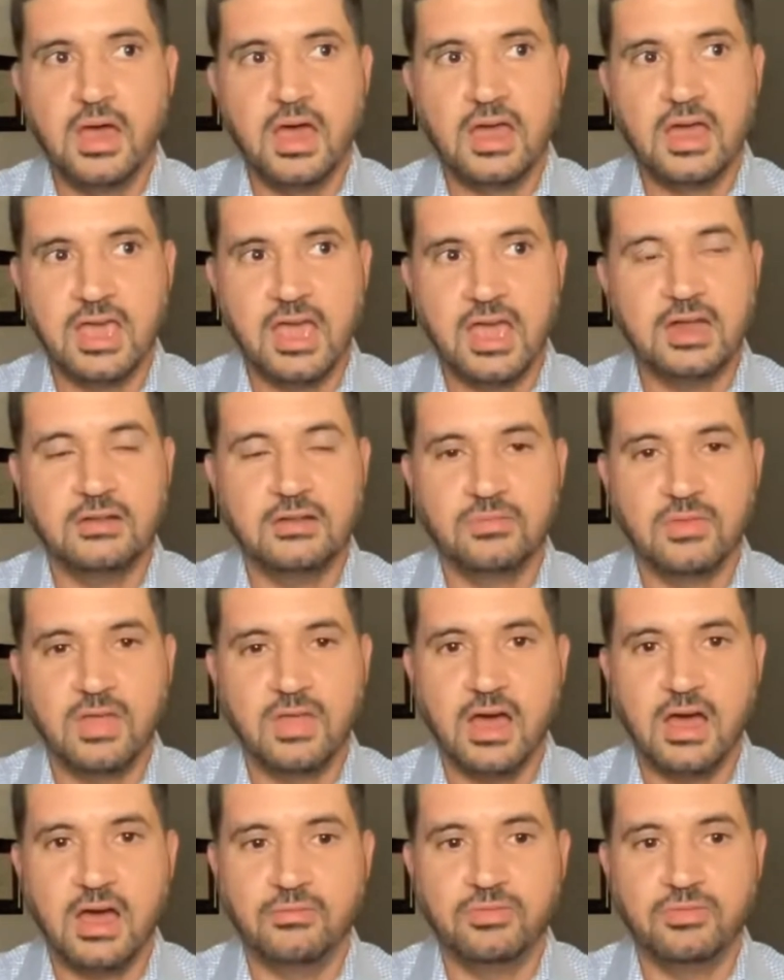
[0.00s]
Again,
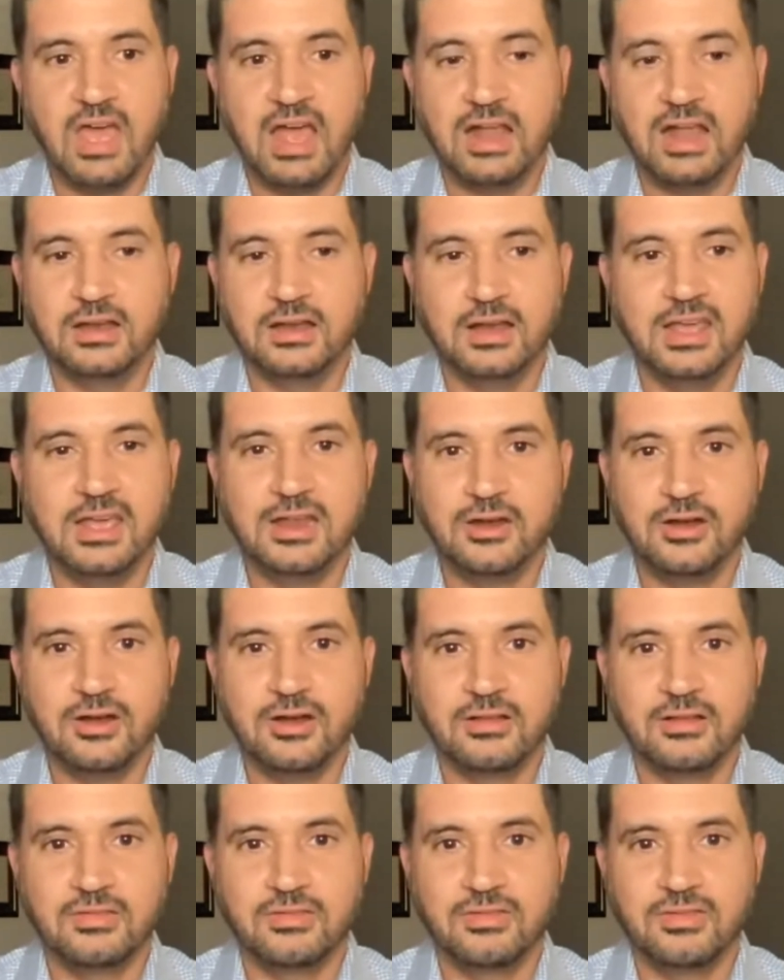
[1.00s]
that
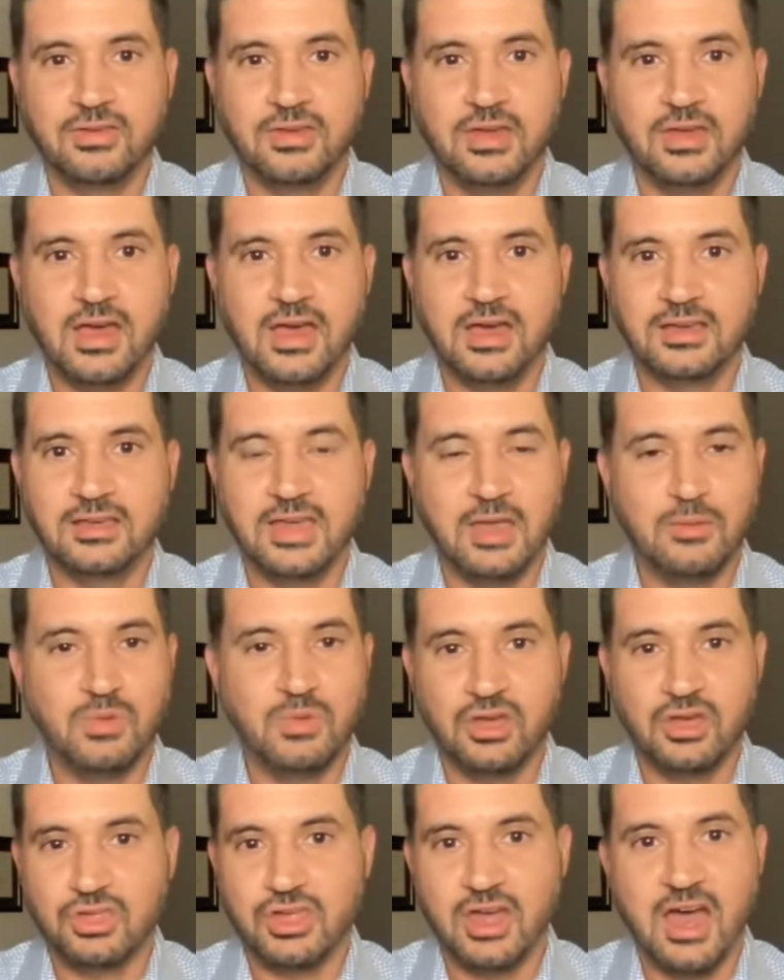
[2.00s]
leader gave
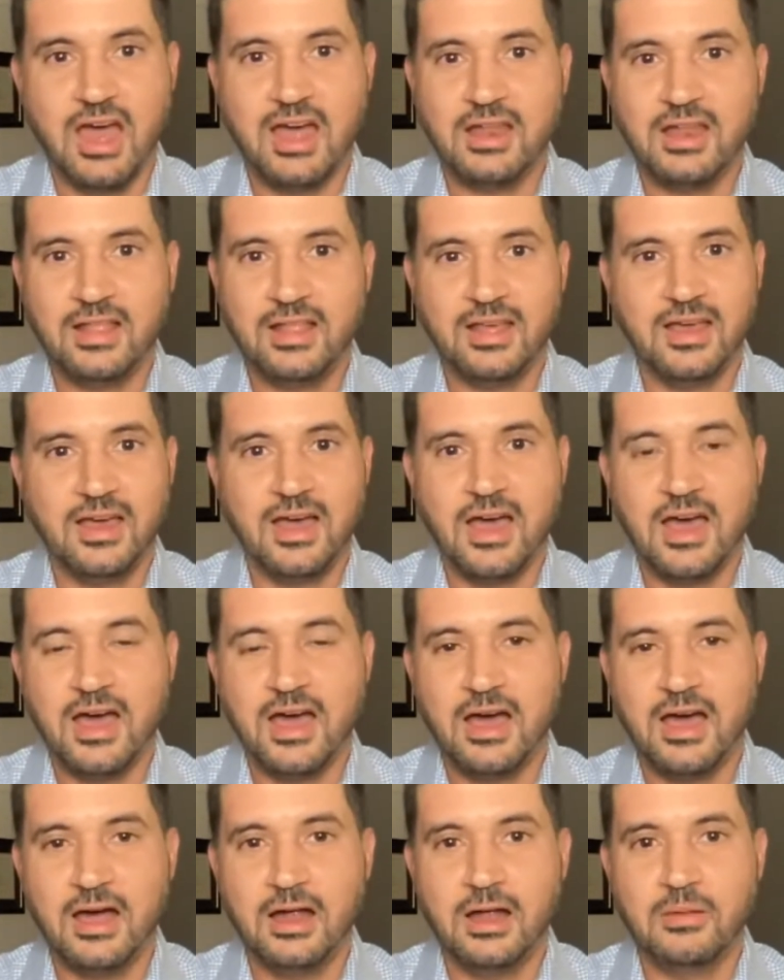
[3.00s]
me a shot.
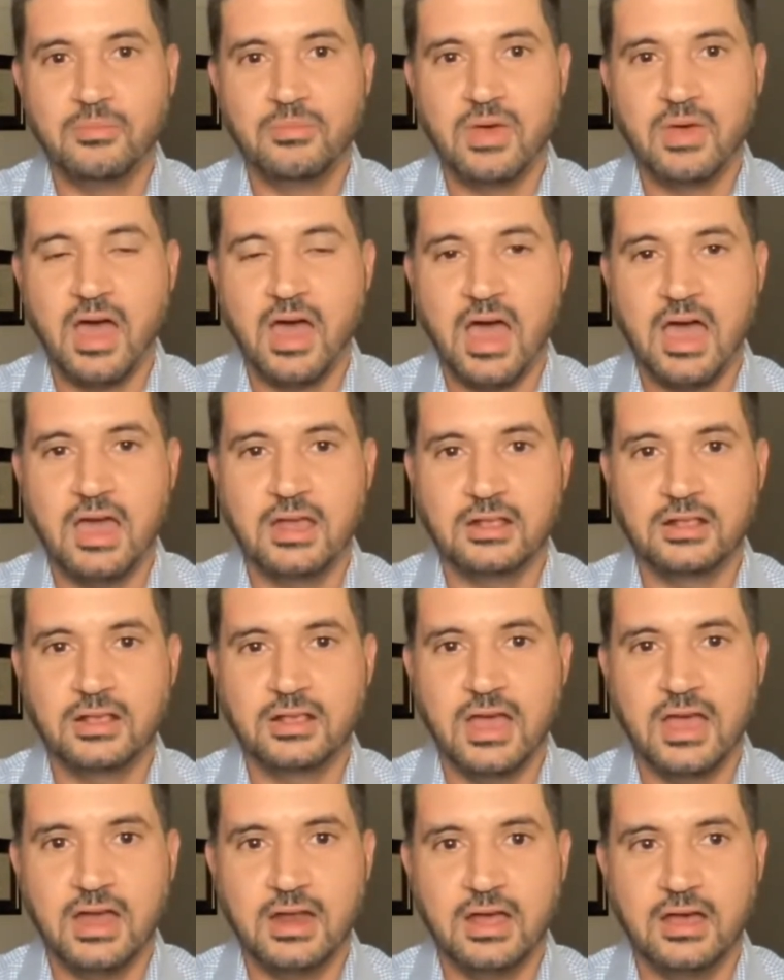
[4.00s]
I
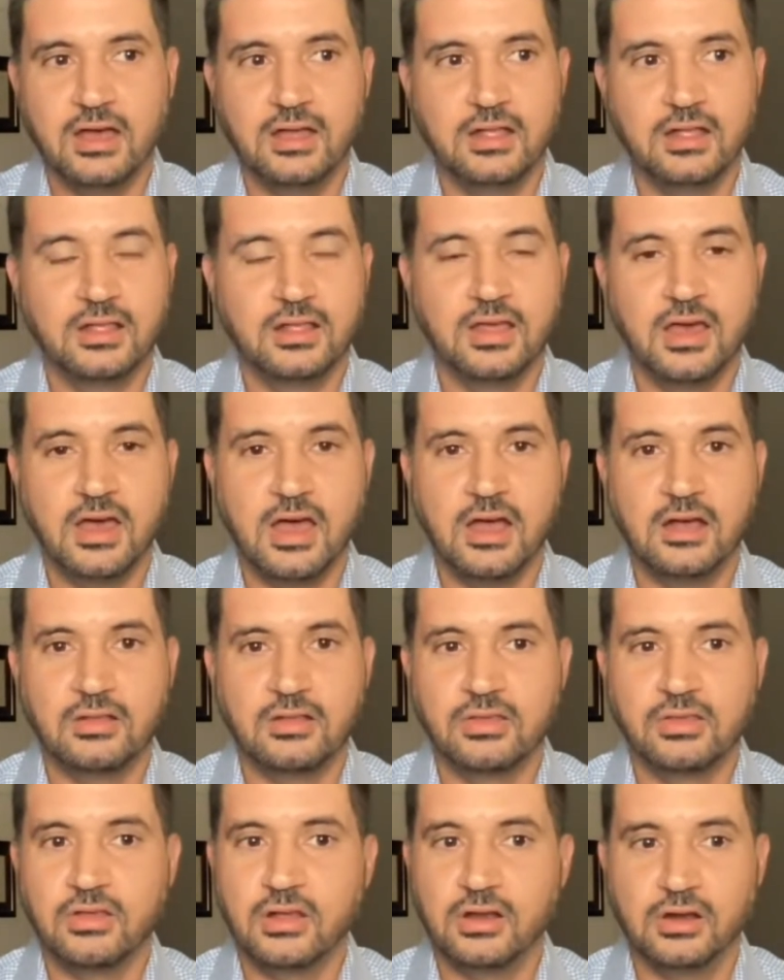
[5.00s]
kind of
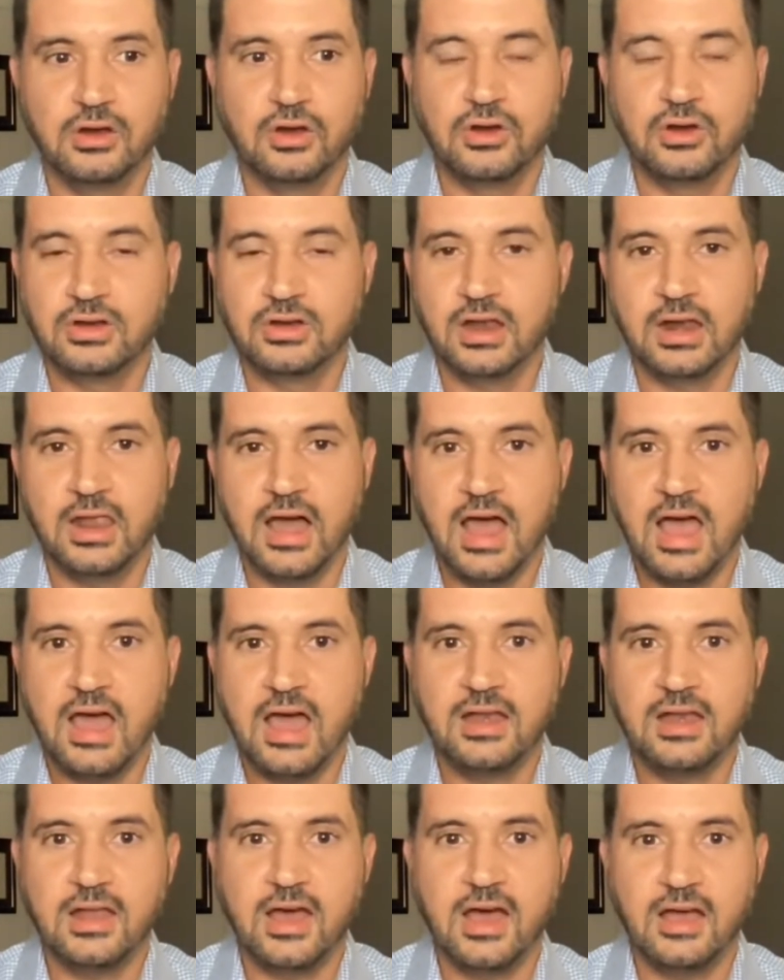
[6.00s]
learned a
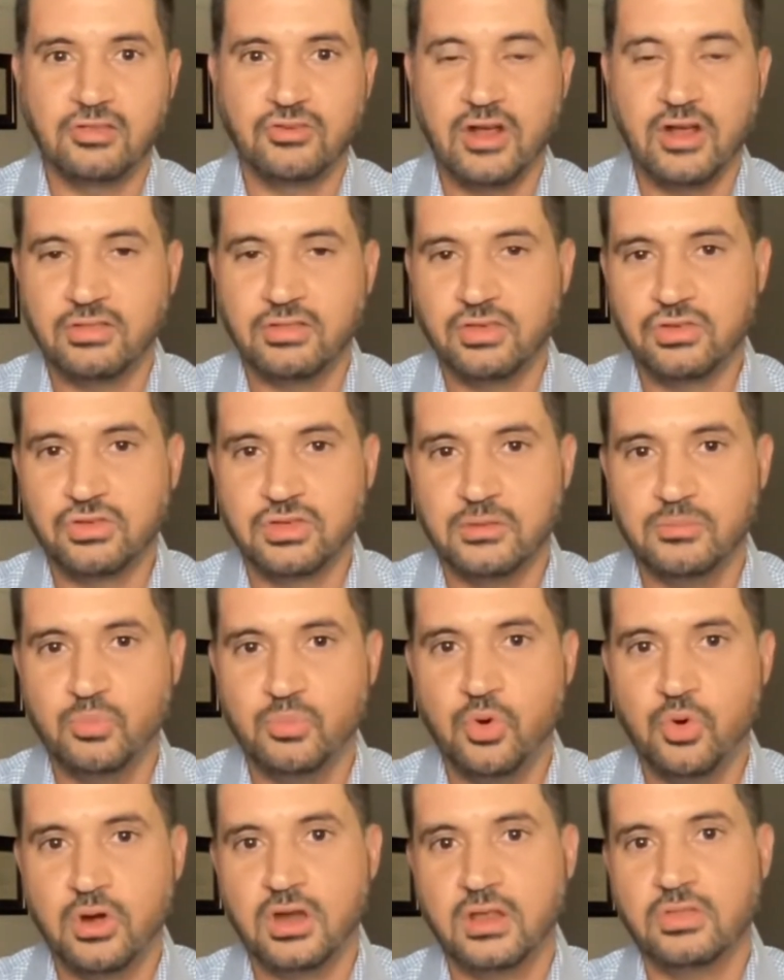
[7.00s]
lot. I transitioned
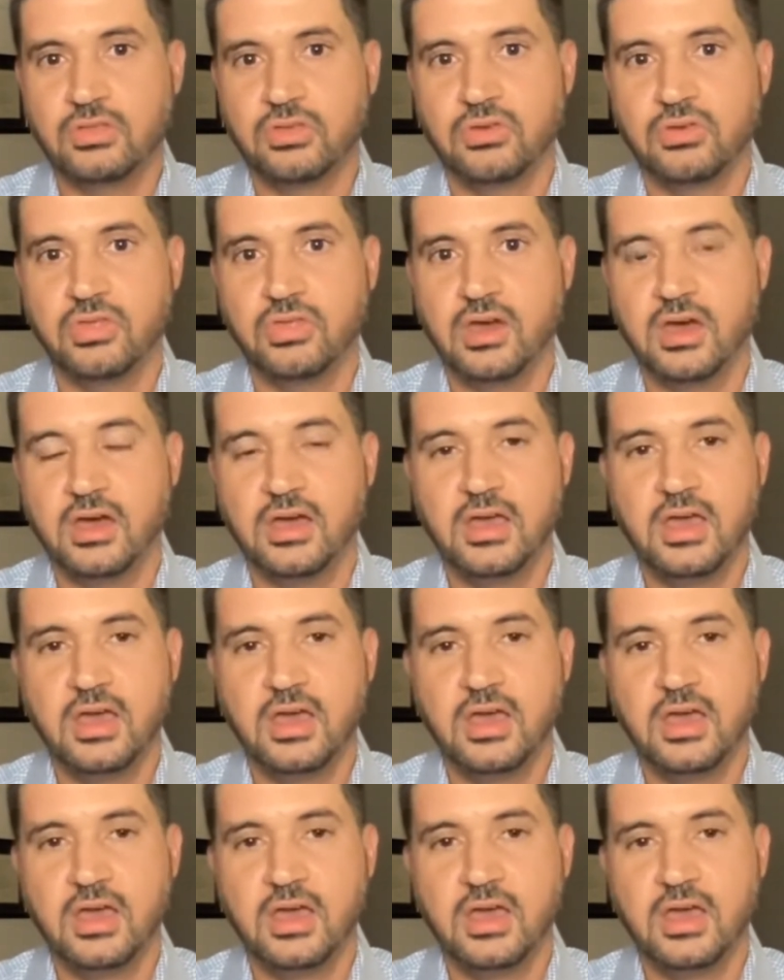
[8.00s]
more into the